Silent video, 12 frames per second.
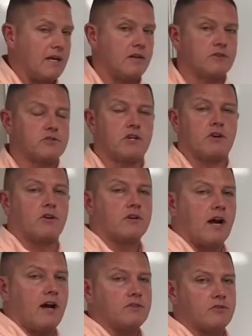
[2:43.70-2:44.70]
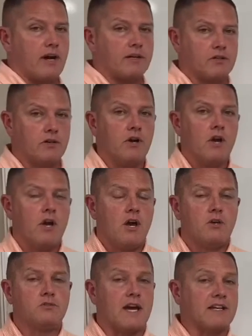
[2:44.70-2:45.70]
be your general contractor,
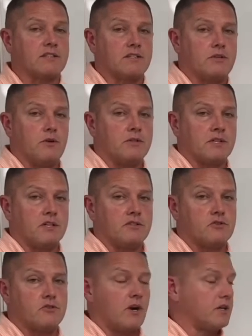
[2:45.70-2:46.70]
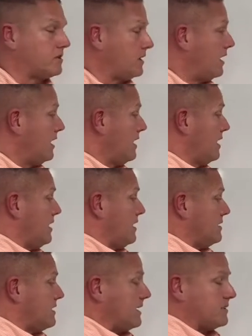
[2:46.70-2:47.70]
who's actually doing the construction.
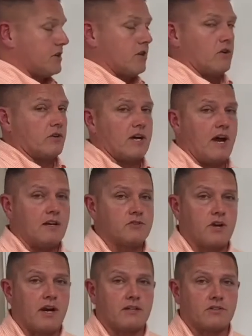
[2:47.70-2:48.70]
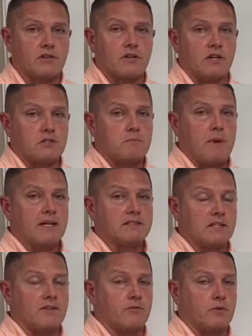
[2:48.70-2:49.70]
That general contractor,
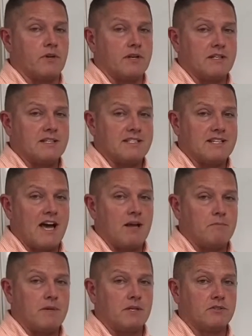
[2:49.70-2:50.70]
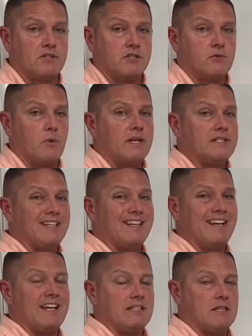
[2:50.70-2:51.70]
especially if we're in a design build situation,
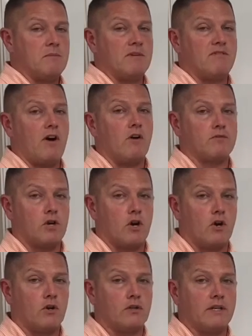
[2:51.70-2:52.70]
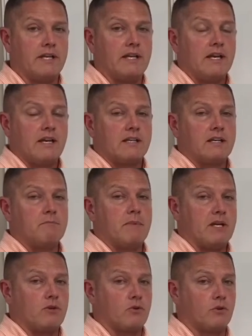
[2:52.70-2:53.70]
getting them involved early can
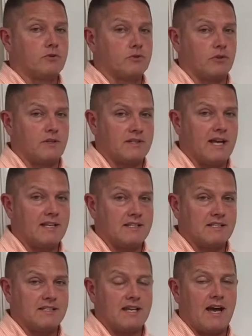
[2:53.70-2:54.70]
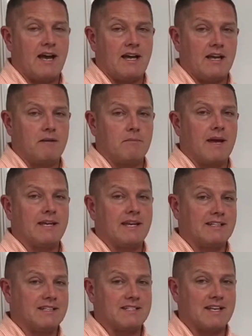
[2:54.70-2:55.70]
be crucial in that design and
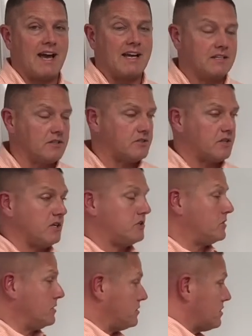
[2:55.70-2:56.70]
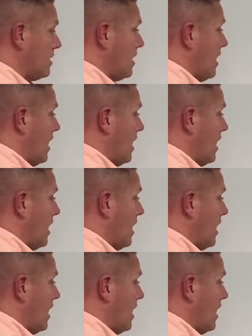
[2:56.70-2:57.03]
making design decisions.